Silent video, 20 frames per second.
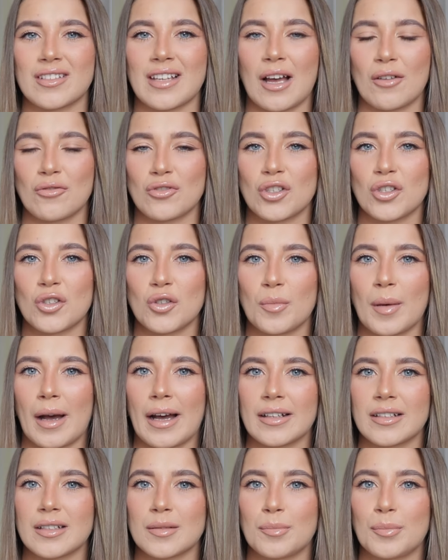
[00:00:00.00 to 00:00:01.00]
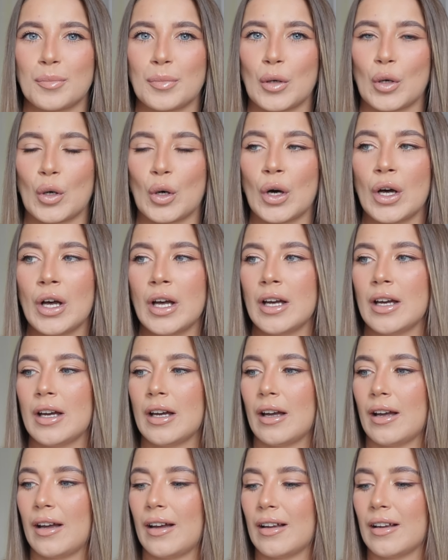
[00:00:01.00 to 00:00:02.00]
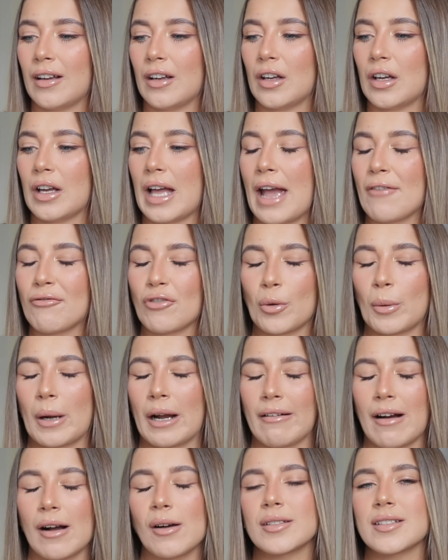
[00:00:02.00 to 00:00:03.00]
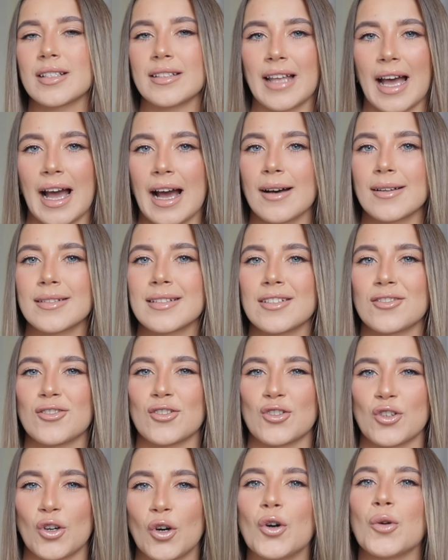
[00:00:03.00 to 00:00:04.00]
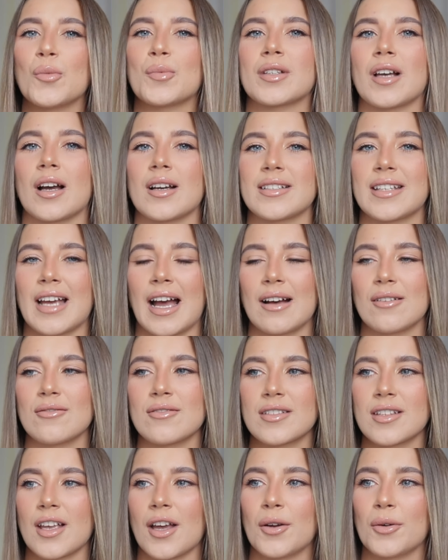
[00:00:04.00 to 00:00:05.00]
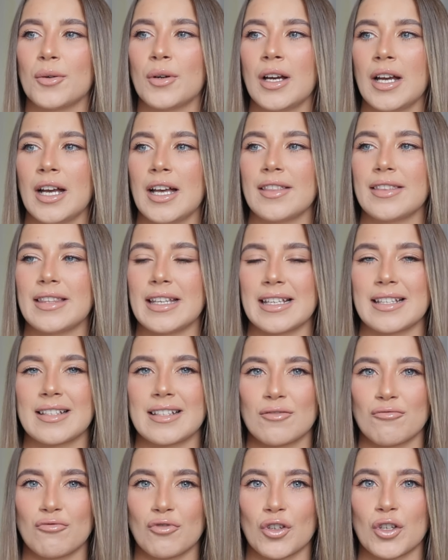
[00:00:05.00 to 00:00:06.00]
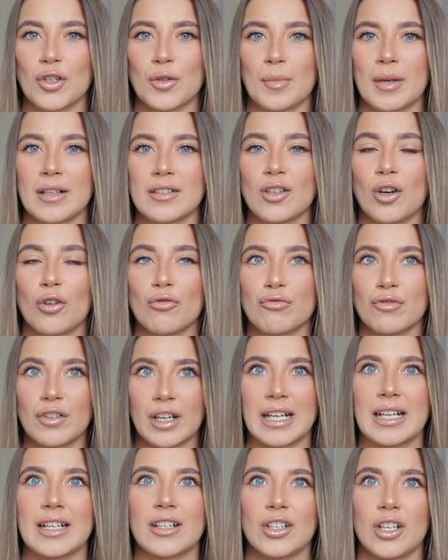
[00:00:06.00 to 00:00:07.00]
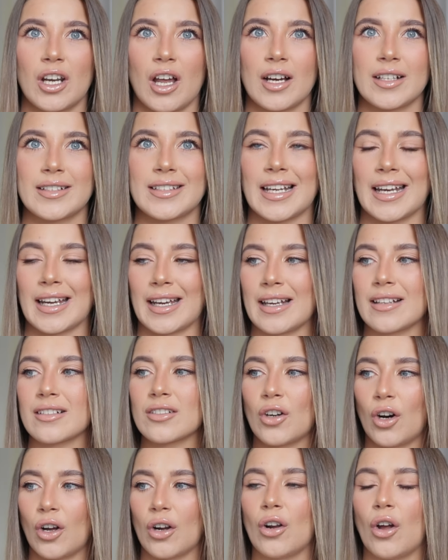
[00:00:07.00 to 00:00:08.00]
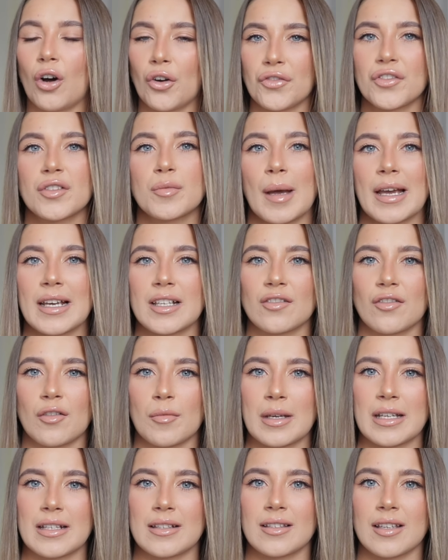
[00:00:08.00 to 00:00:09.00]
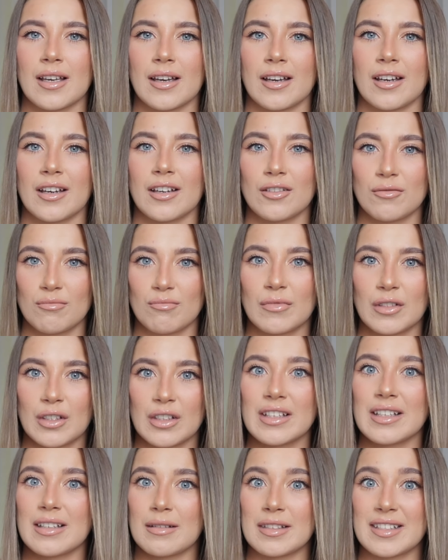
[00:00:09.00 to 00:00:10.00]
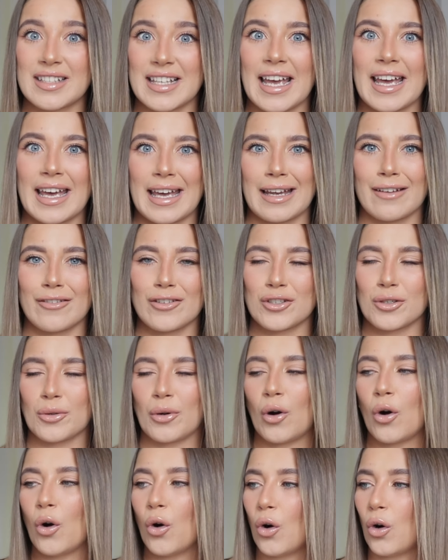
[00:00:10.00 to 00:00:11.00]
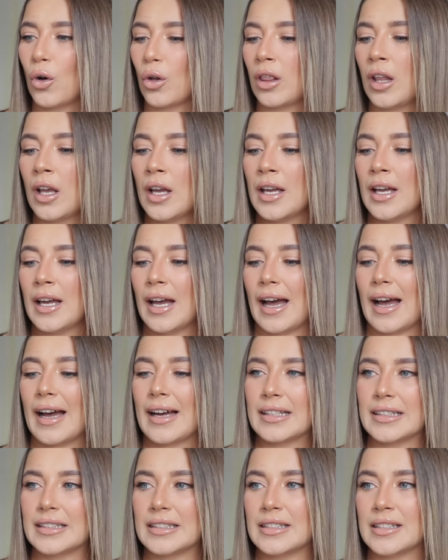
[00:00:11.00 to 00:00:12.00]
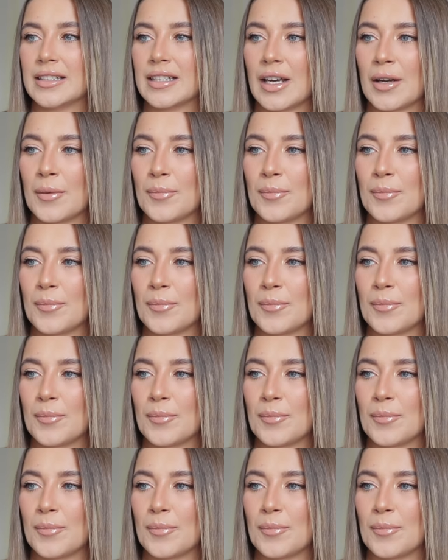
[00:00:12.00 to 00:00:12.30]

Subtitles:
sound too bad, but everywhere else in the house is just upside down. So this room has got really good lighting. It's got a lot of space for me to sit here and do a haul. And